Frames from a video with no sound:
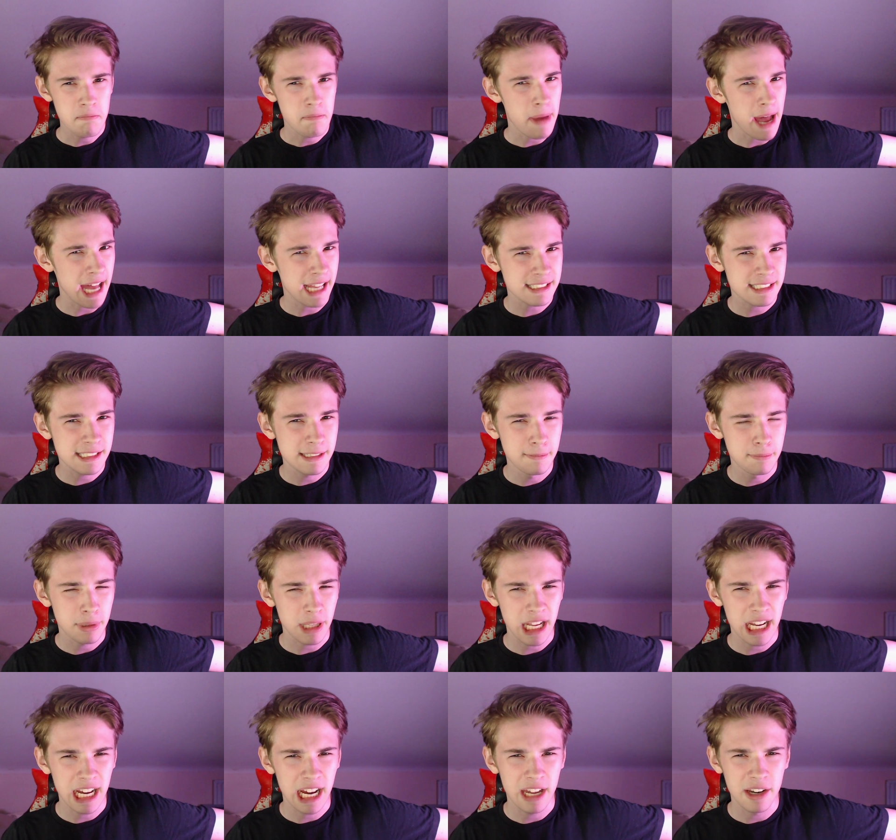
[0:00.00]
pet sim
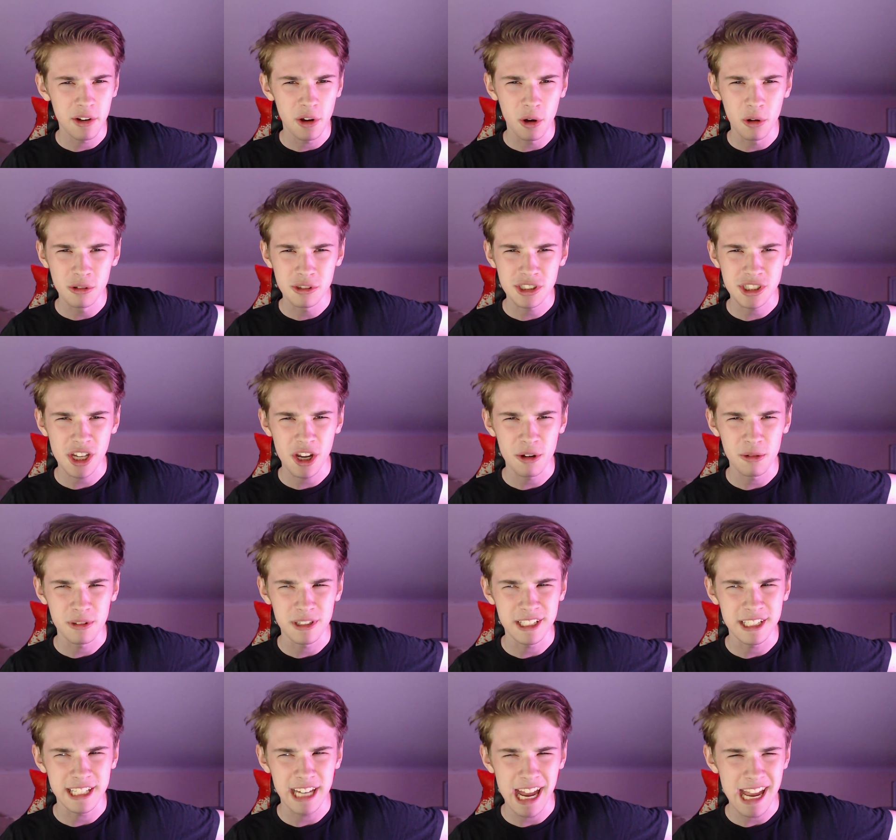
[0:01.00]
player, and
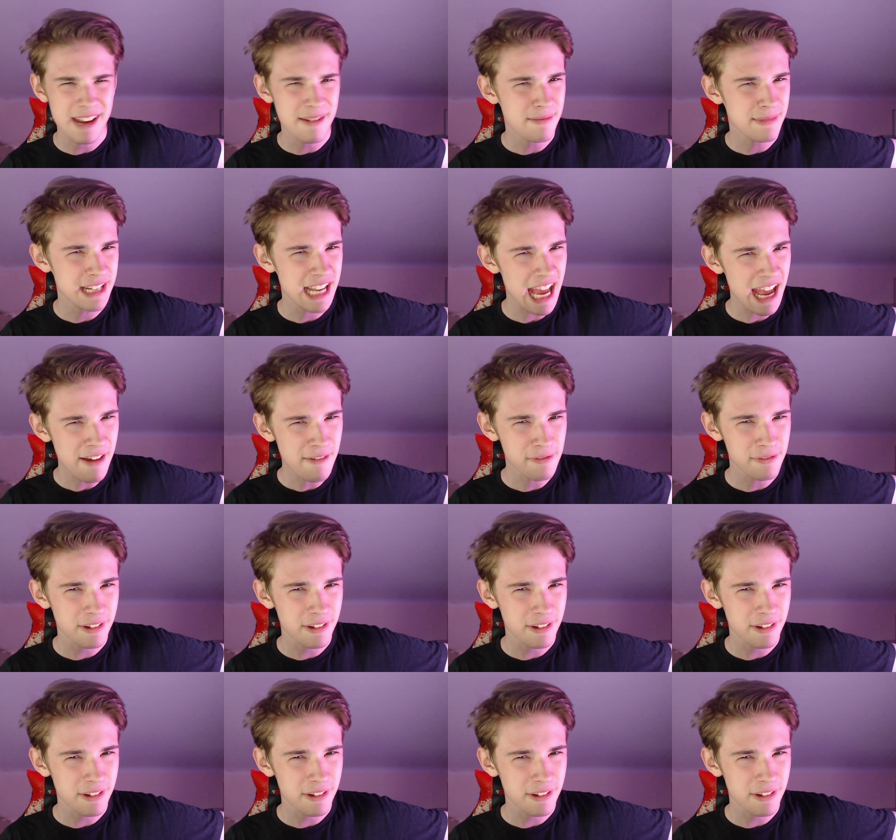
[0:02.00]
also game dev?